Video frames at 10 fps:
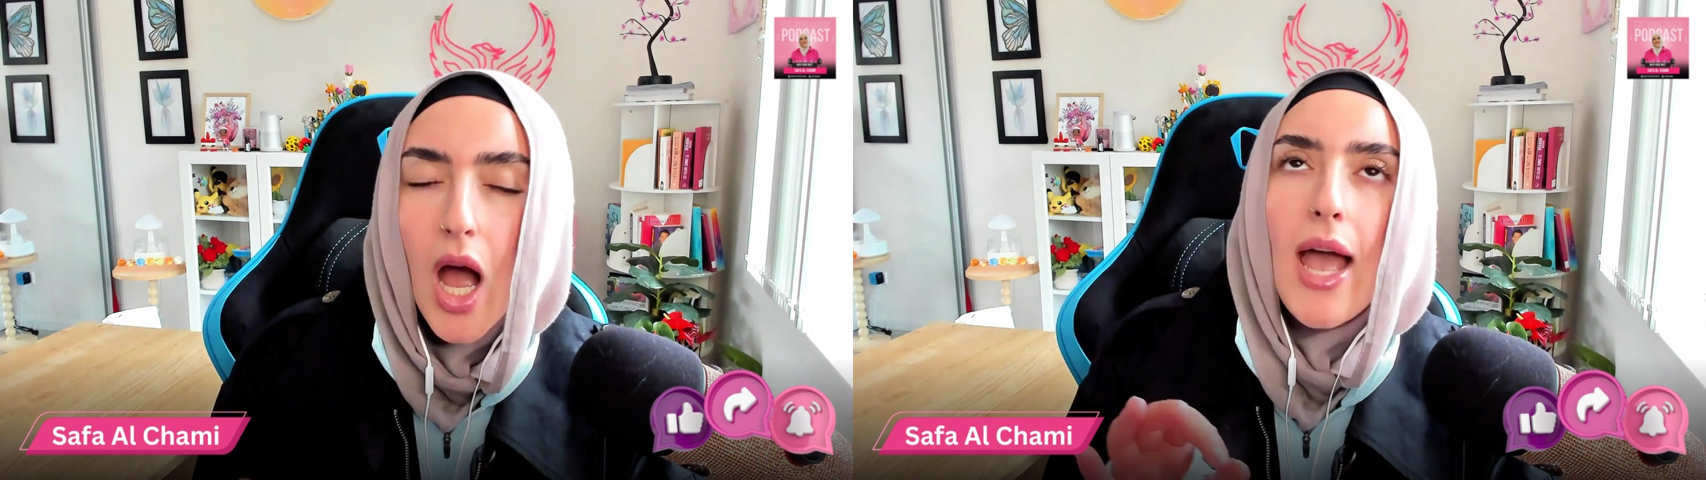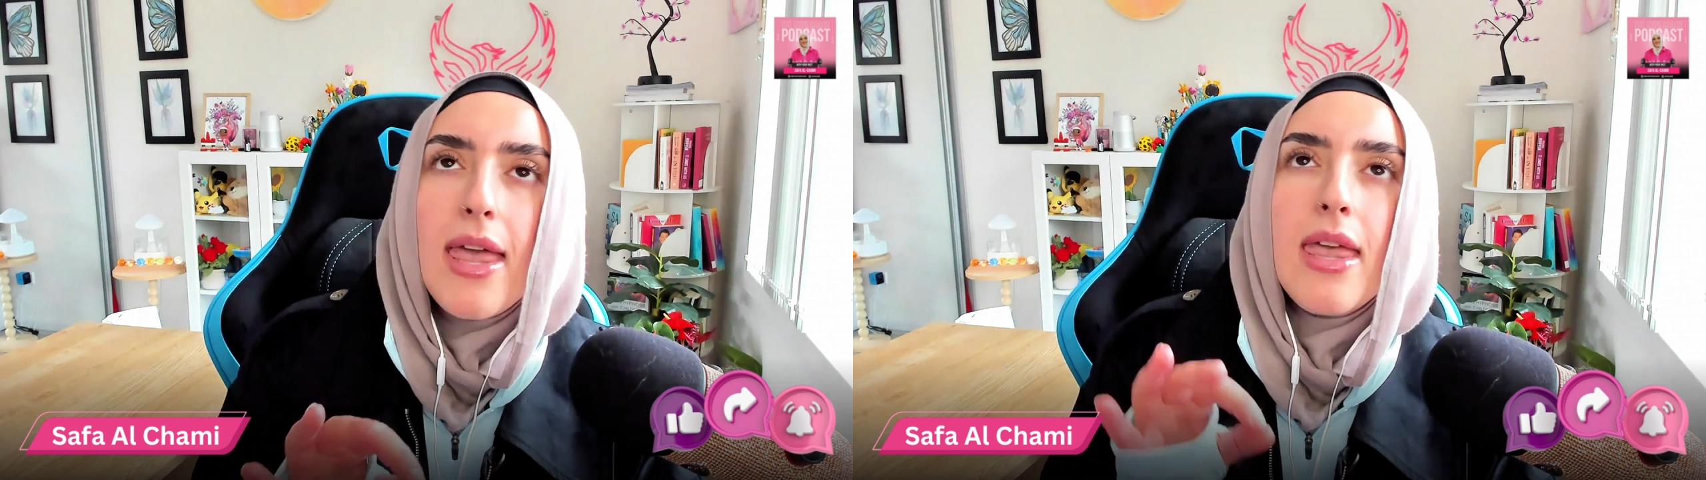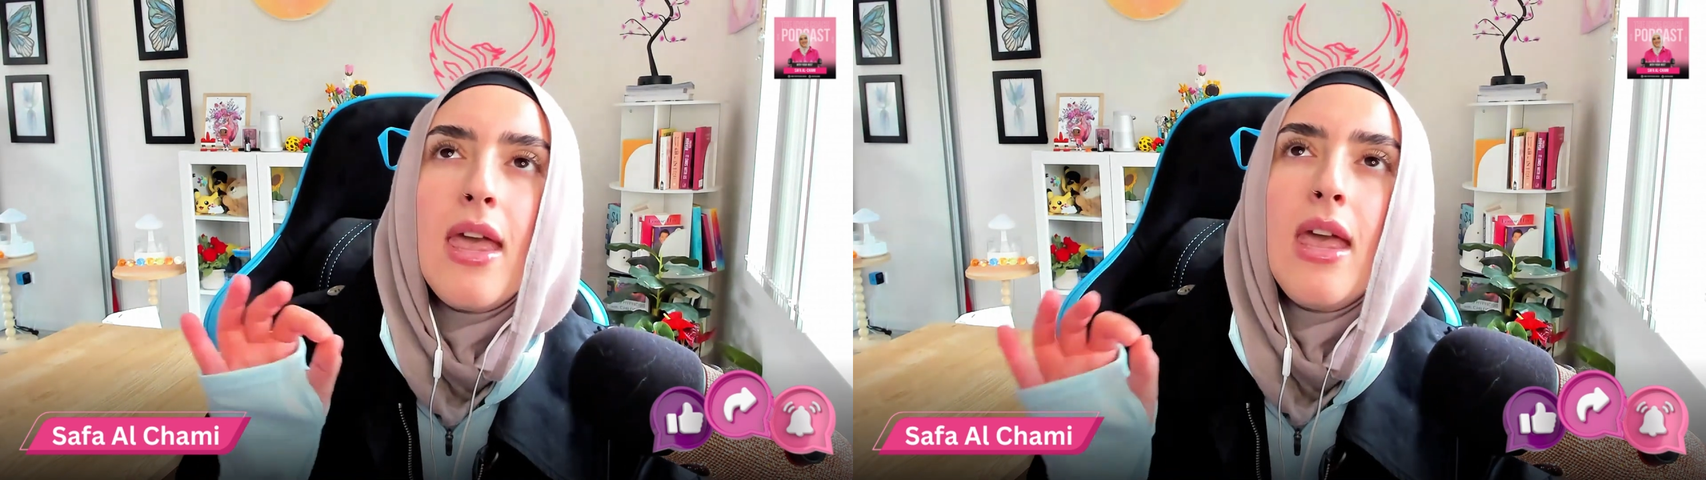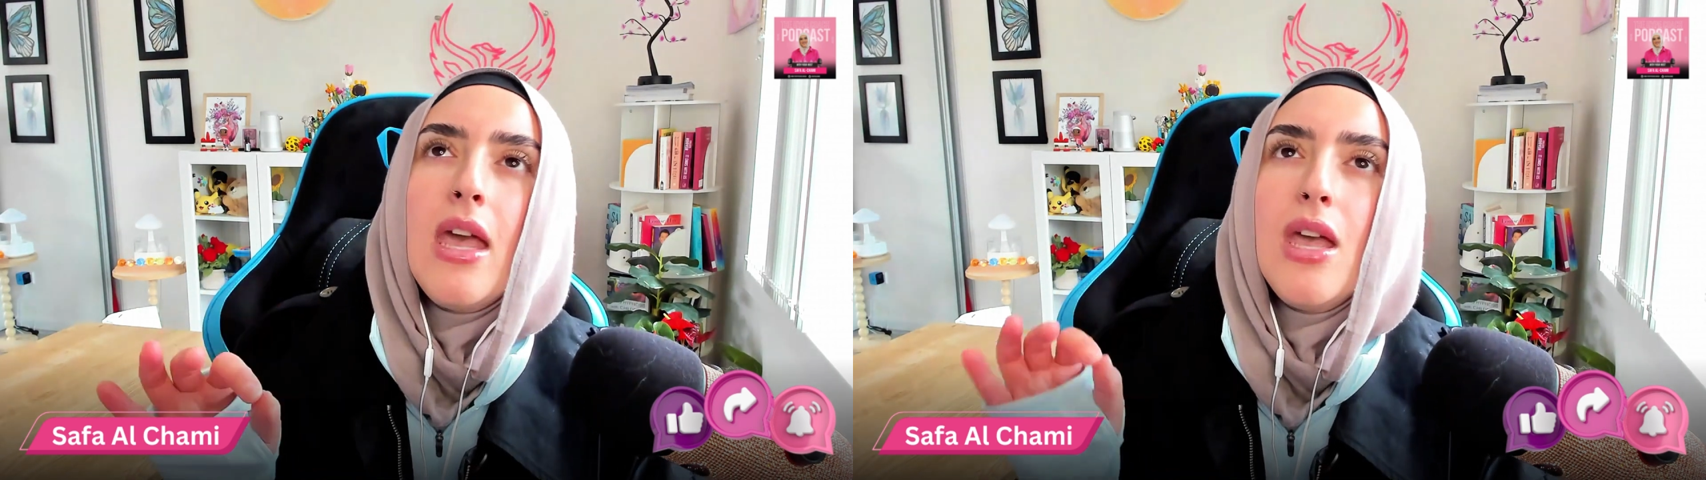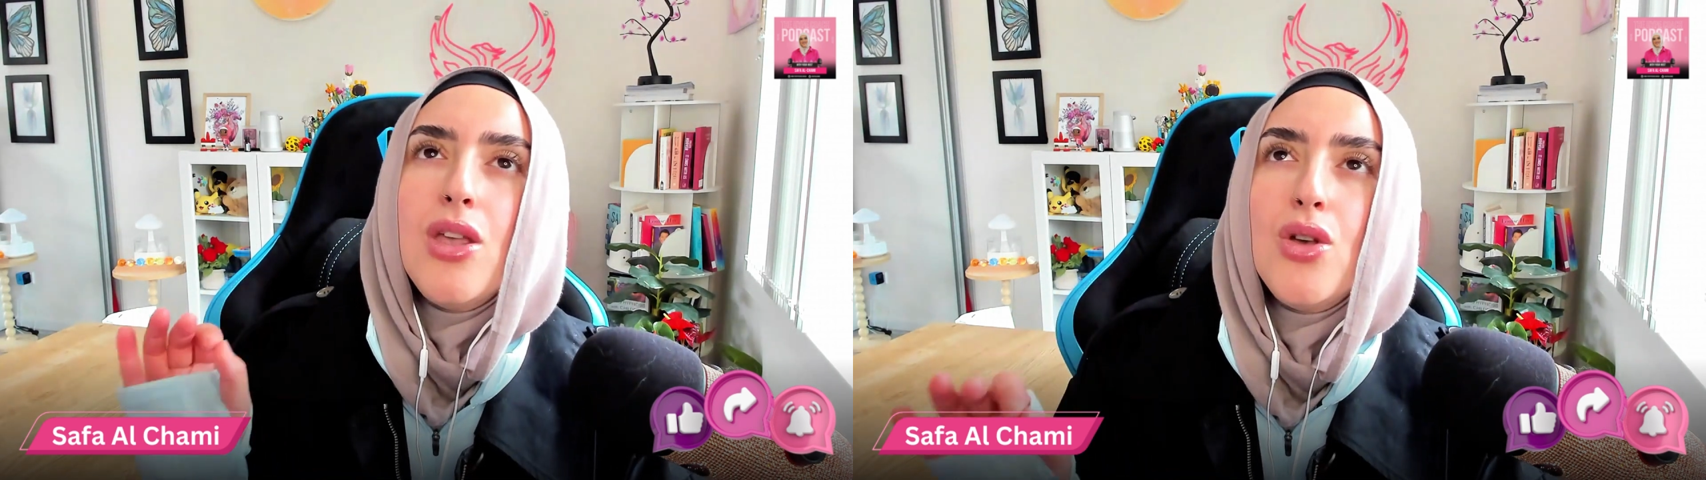I
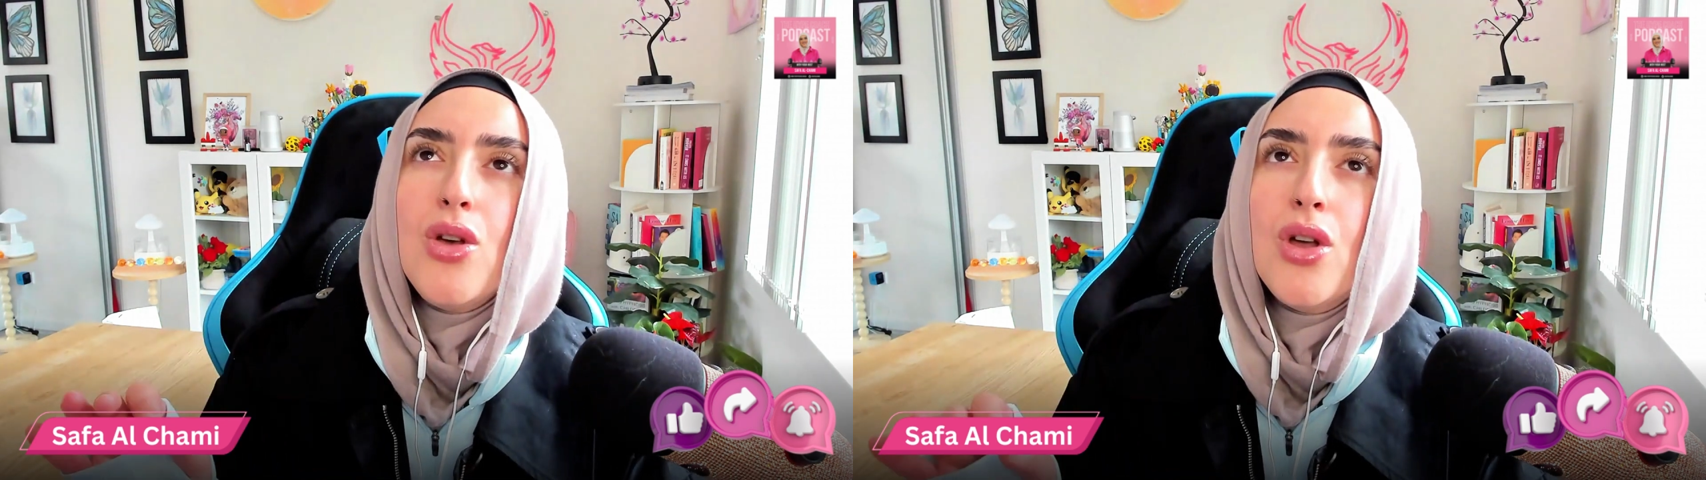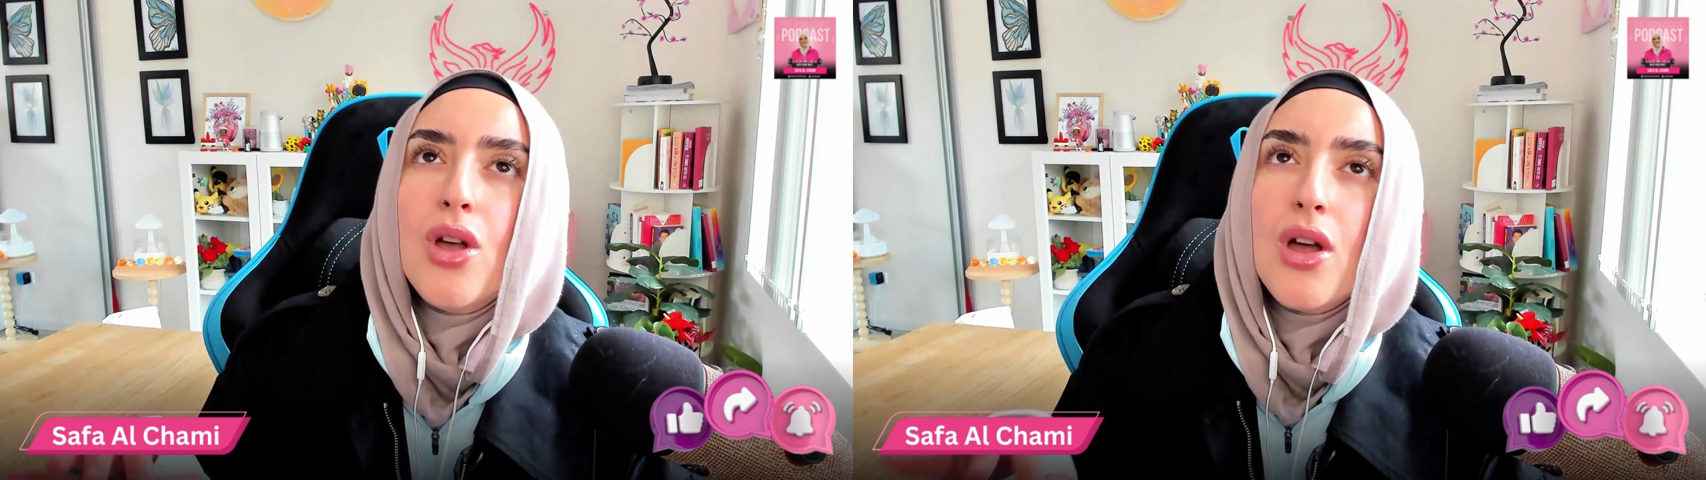hear you.